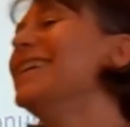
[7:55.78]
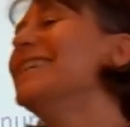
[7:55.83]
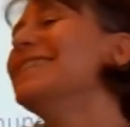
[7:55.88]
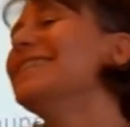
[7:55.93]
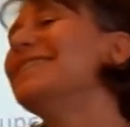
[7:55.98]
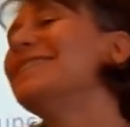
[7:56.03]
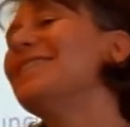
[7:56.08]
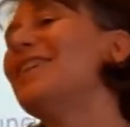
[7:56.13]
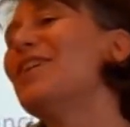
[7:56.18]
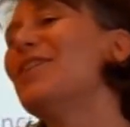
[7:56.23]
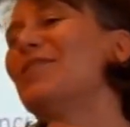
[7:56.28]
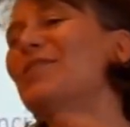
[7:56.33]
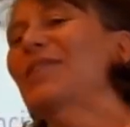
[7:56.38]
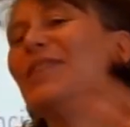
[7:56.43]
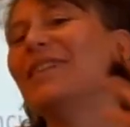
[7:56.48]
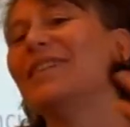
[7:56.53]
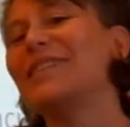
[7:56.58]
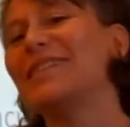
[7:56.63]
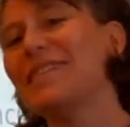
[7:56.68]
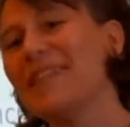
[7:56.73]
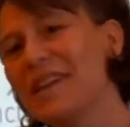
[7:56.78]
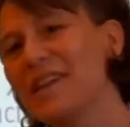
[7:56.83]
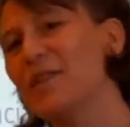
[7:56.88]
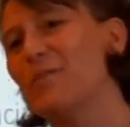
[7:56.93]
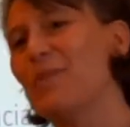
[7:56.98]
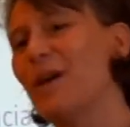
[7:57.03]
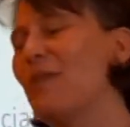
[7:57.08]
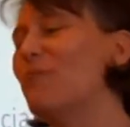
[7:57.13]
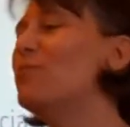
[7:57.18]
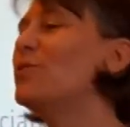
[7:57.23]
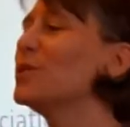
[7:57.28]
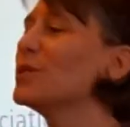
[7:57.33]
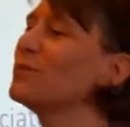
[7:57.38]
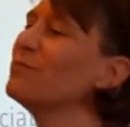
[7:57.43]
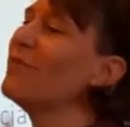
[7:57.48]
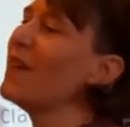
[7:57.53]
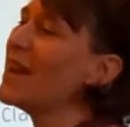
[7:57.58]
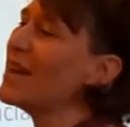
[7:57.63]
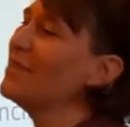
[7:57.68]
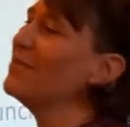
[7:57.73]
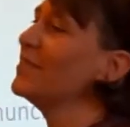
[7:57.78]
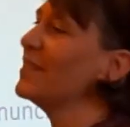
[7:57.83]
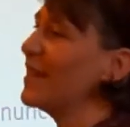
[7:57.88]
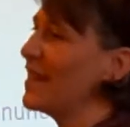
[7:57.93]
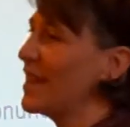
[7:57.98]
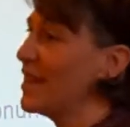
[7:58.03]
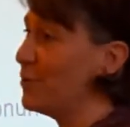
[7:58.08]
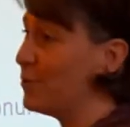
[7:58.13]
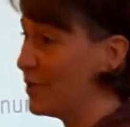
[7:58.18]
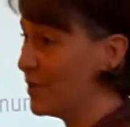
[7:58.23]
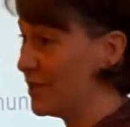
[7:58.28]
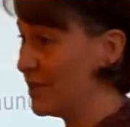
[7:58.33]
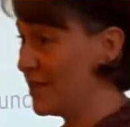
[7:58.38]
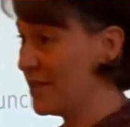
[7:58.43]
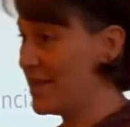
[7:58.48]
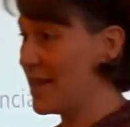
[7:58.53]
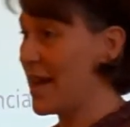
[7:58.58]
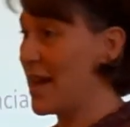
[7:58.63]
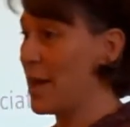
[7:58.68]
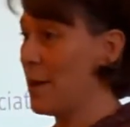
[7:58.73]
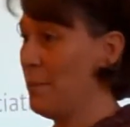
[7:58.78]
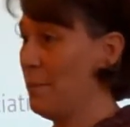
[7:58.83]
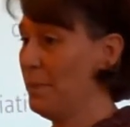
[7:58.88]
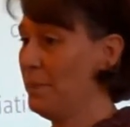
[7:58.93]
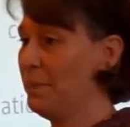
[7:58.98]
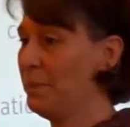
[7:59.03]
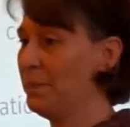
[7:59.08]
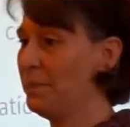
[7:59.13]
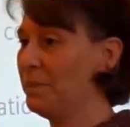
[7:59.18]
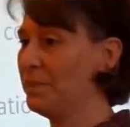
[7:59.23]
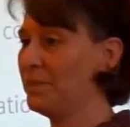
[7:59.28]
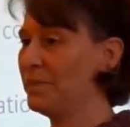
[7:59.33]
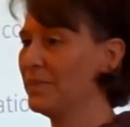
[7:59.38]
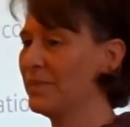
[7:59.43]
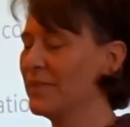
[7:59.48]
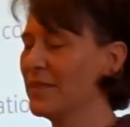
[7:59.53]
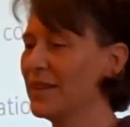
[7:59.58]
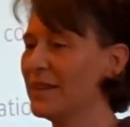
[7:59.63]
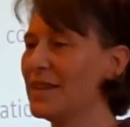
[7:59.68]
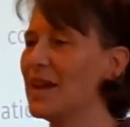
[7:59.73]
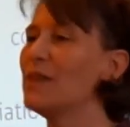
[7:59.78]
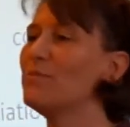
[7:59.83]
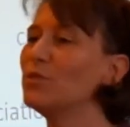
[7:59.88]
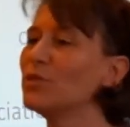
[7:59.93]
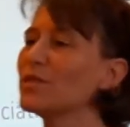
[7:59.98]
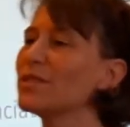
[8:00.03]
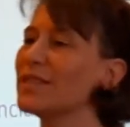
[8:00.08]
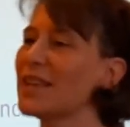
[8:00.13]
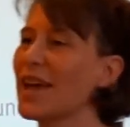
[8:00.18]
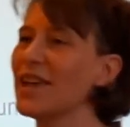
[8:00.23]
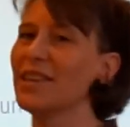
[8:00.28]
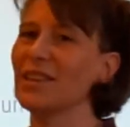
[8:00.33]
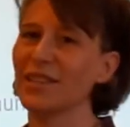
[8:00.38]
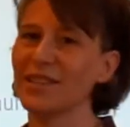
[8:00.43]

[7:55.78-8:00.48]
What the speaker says: So think about what's relevant language to them. Now, I'm not saying